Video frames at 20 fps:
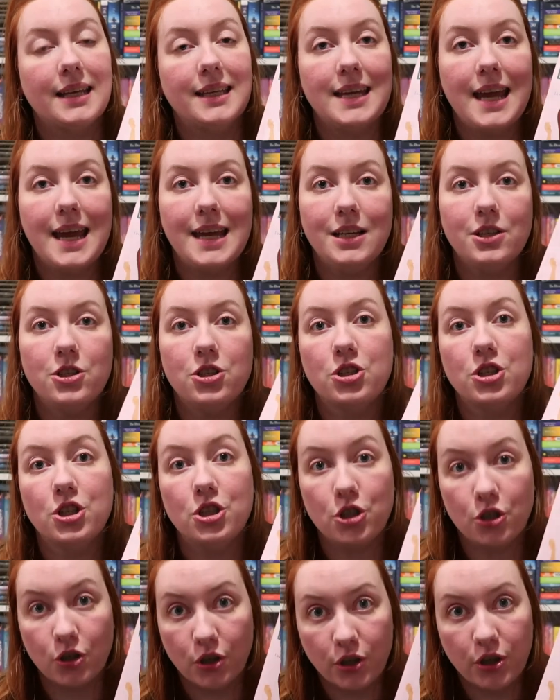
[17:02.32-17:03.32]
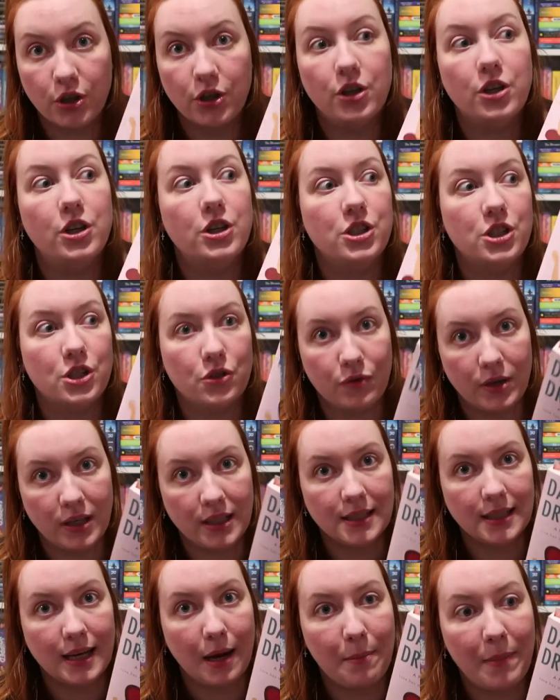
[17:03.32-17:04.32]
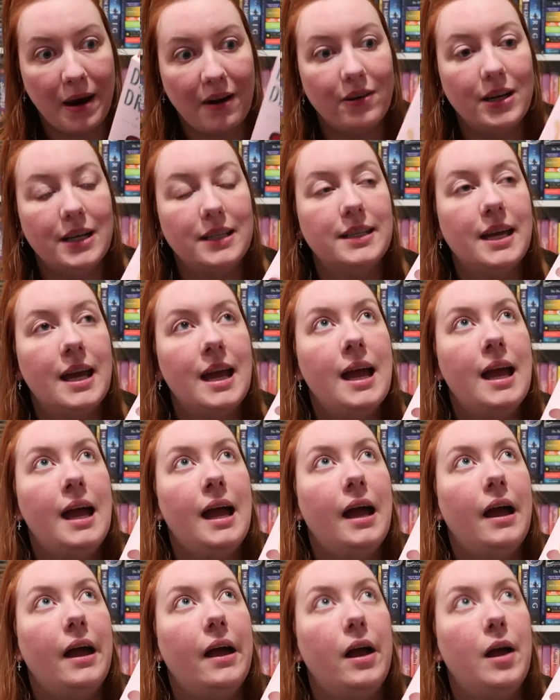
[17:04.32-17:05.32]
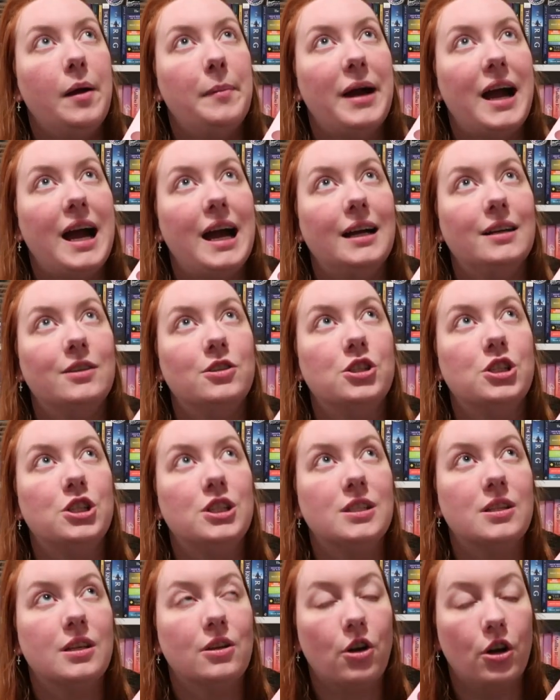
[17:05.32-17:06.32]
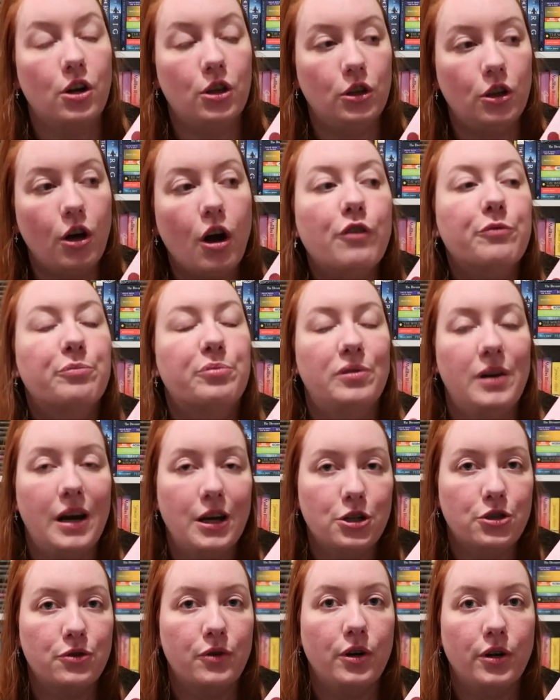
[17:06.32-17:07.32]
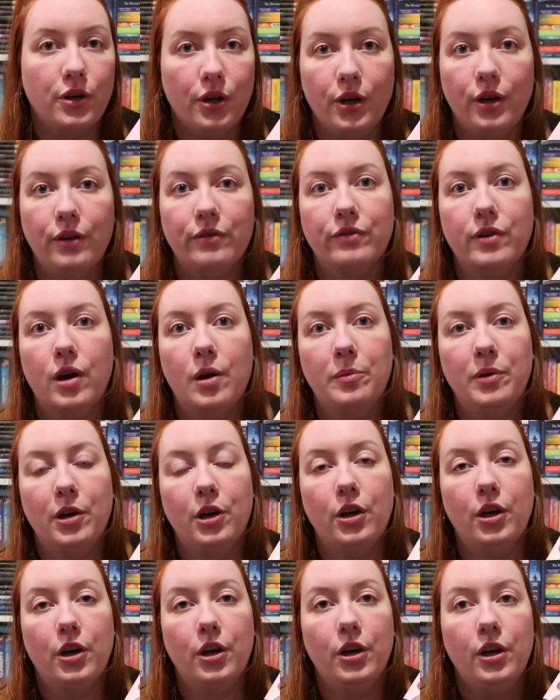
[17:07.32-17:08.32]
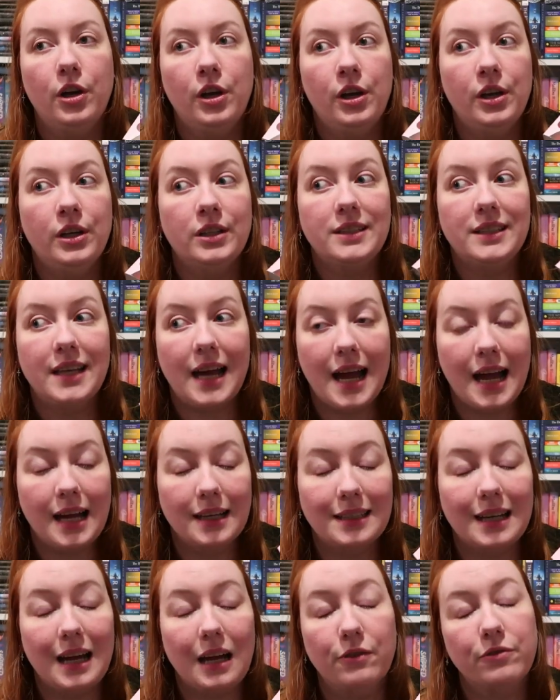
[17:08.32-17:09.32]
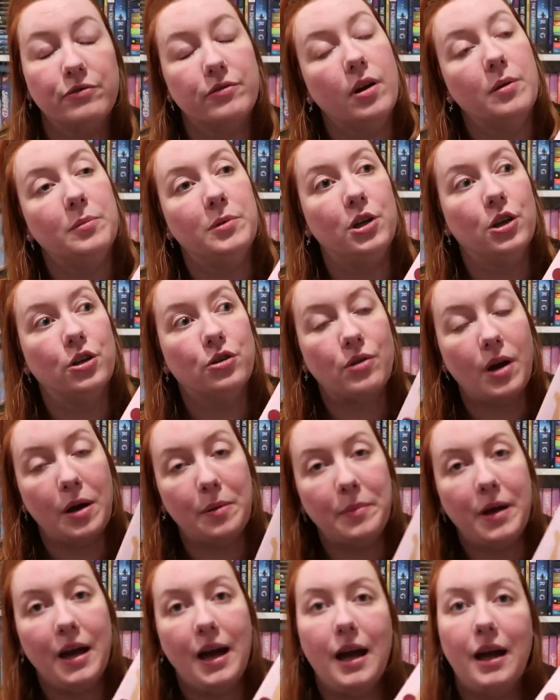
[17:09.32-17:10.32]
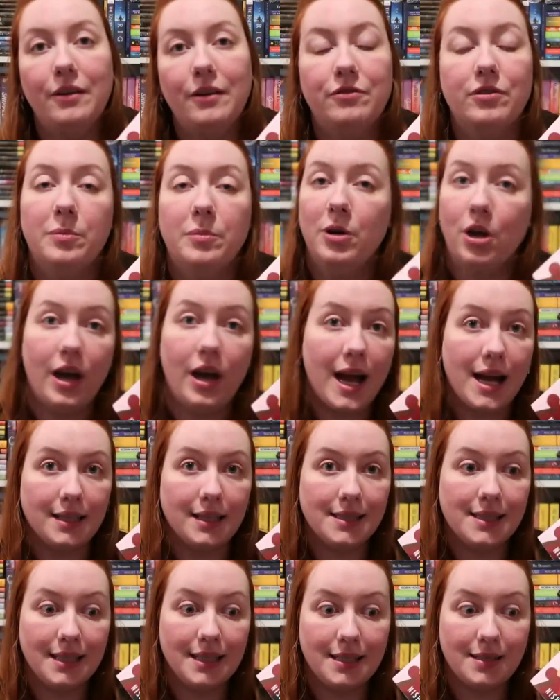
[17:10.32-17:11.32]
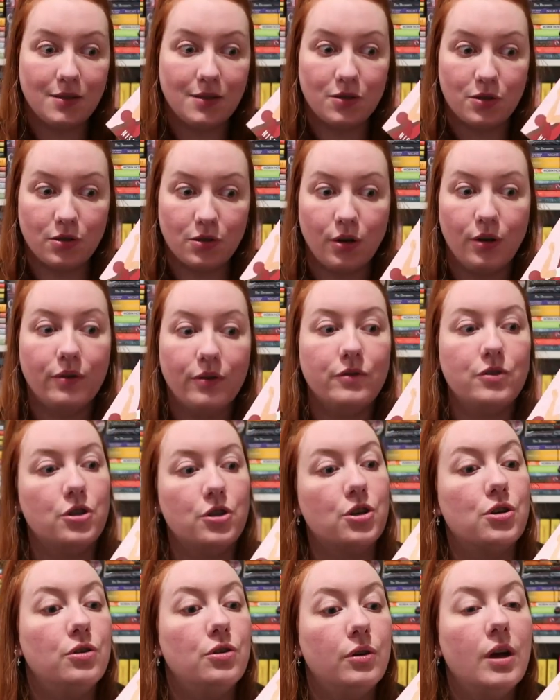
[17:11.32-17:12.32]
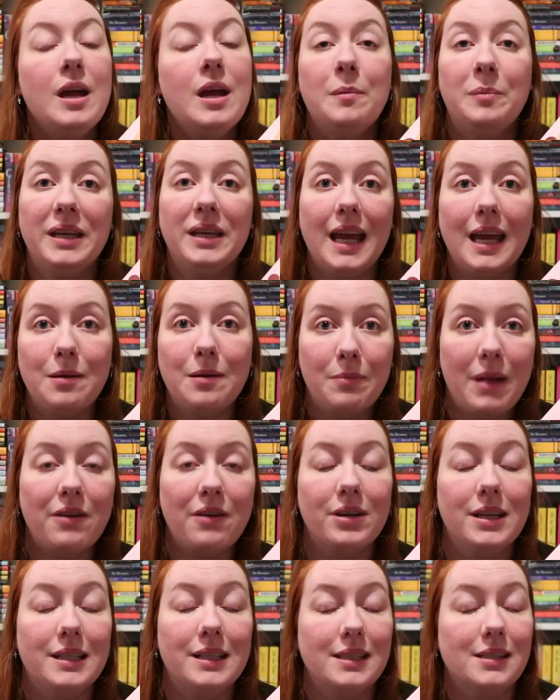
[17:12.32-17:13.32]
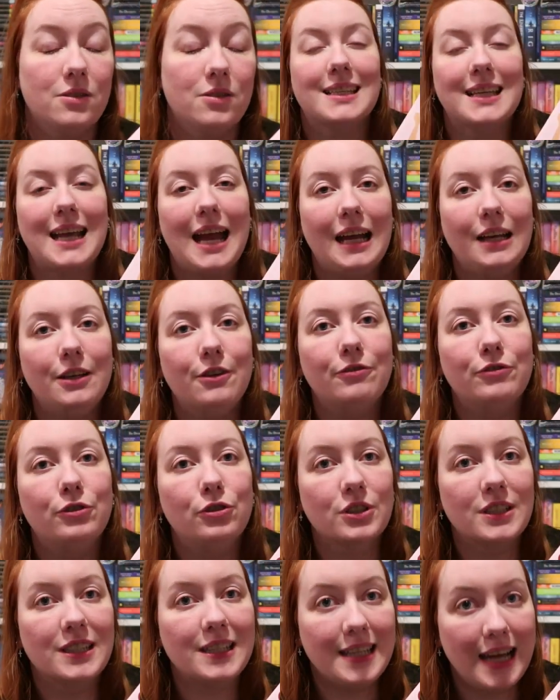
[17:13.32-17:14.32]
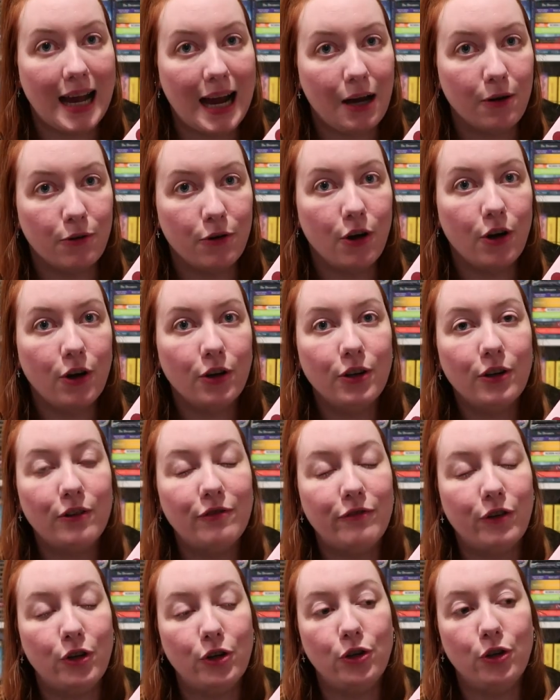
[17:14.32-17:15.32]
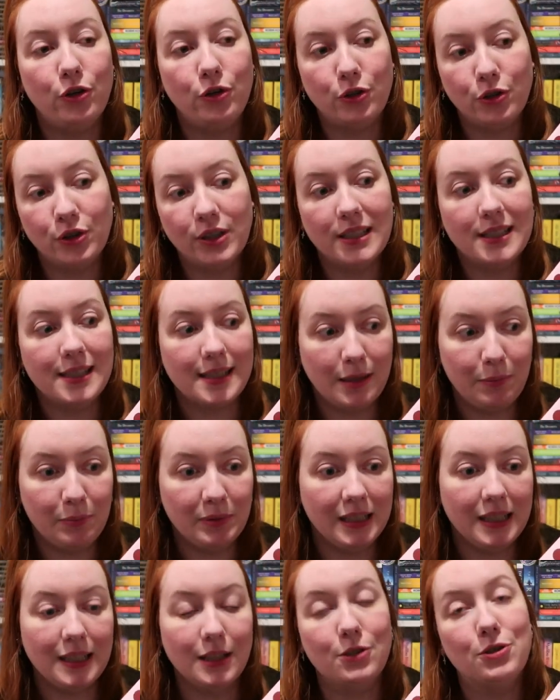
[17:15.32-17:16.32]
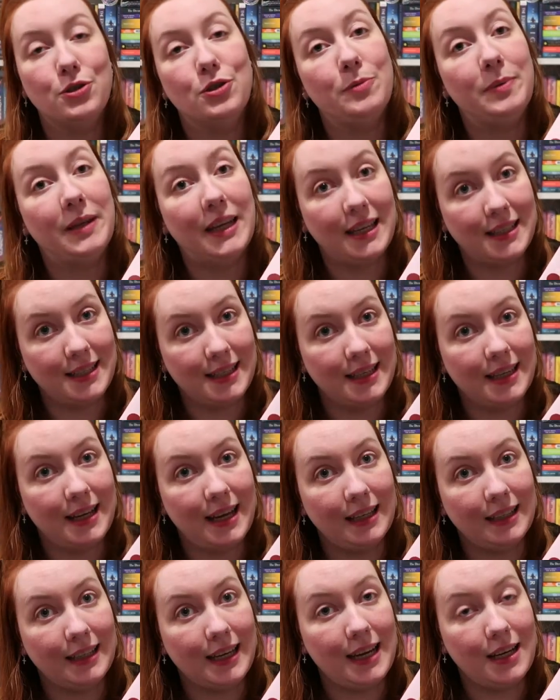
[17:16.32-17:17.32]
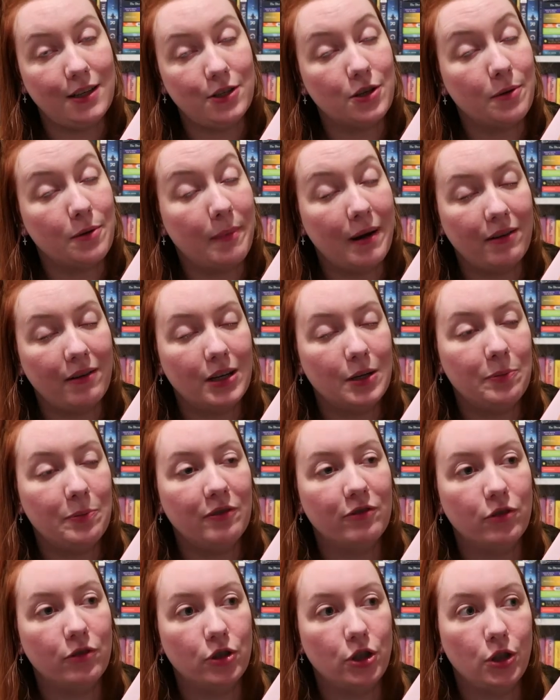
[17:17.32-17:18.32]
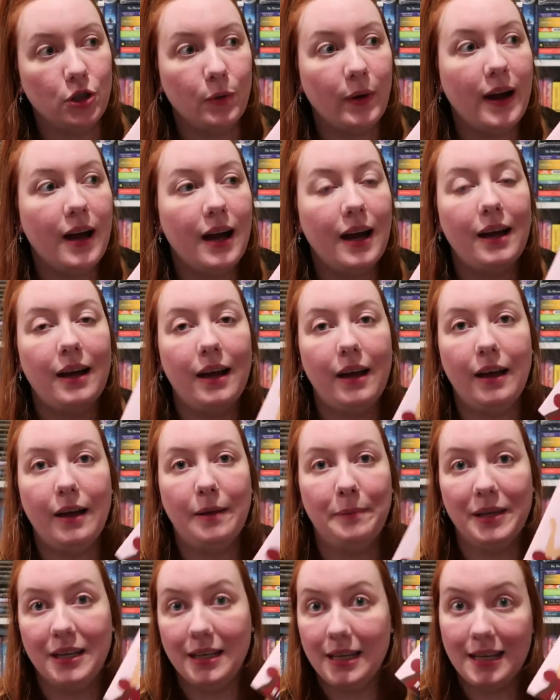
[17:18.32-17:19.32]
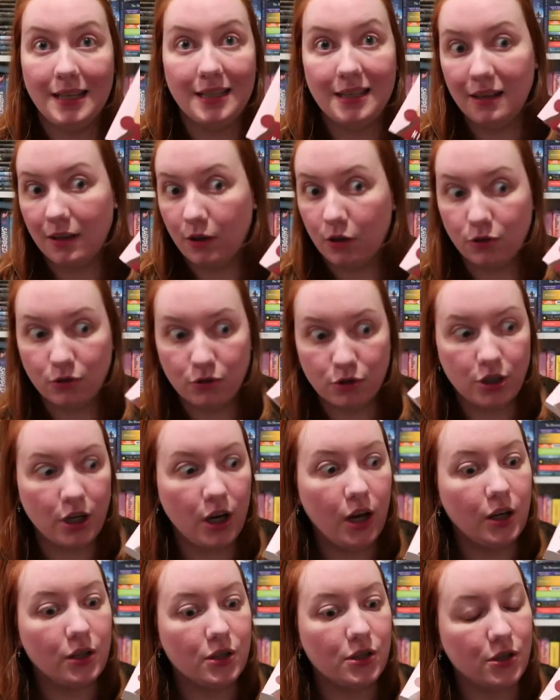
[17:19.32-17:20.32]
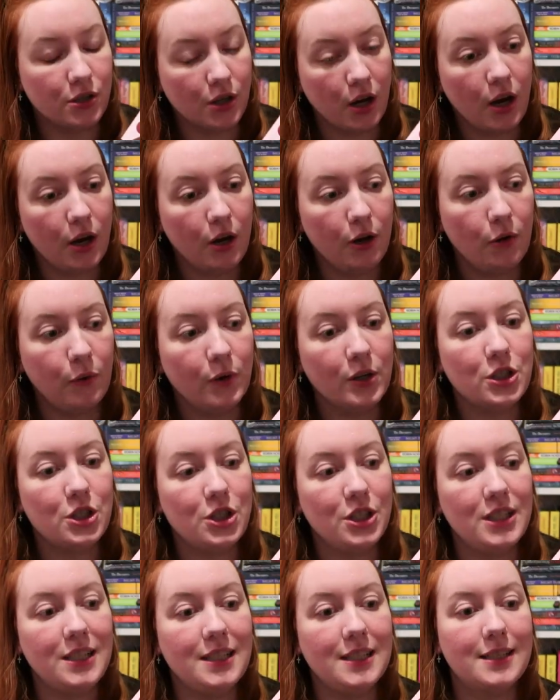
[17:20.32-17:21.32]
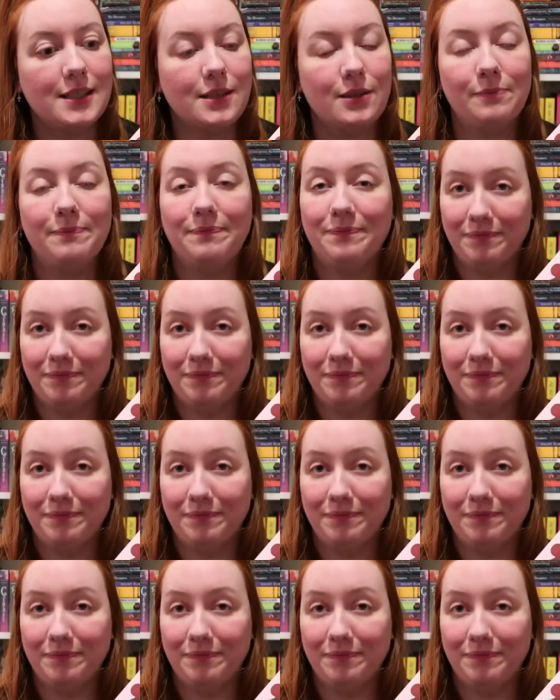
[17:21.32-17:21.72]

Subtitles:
engaged. She's younger than her. She's ready to get married. And she's got a lot of pressure on her from her dad and from her grandma and from her aunties and stuff to be getting married. It's kind of looked down on for your younger sibling to be getting engaged and married before you are, in Indian culture. So she's